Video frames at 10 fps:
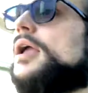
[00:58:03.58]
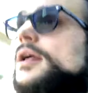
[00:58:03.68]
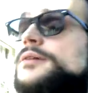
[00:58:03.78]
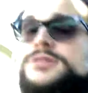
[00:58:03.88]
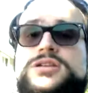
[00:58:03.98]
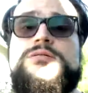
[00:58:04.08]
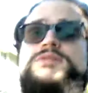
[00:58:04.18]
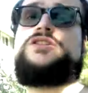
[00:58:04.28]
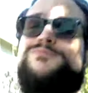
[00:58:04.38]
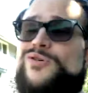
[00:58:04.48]
And I'm so
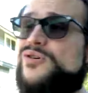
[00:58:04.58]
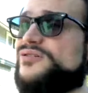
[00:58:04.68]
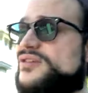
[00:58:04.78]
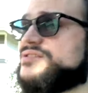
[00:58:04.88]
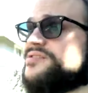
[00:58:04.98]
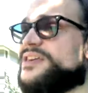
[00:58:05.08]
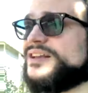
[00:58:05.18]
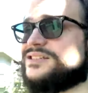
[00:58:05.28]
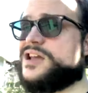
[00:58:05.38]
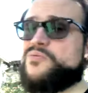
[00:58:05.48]
much more than the
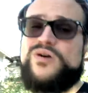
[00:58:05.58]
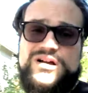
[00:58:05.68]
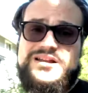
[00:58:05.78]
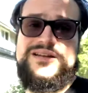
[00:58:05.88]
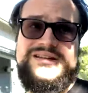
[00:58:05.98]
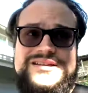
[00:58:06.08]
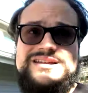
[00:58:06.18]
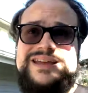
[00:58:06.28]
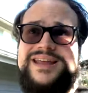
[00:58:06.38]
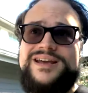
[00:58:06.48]
things I want.
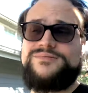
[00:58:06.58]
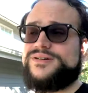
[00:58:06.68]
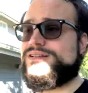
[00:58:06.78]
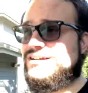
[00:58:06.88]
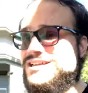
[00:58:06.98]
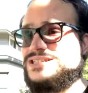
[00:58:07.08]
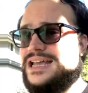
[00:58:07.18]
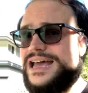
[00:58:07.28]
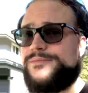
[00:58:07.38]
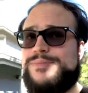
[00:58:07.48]
And I realize
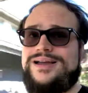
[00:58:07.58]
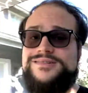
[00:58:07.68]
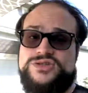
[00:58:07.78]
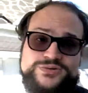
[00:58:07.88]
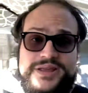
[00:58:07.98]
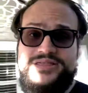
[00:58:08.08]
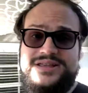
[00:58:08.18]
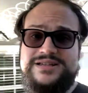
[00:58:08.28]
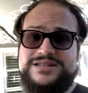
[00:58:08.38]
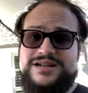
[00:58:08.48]
that by doing
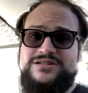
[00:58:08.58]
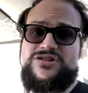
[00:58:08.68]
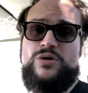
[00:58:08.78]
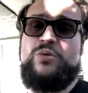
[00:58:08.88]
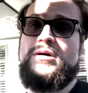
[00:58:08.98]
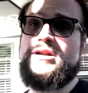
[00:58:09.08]
things that I don't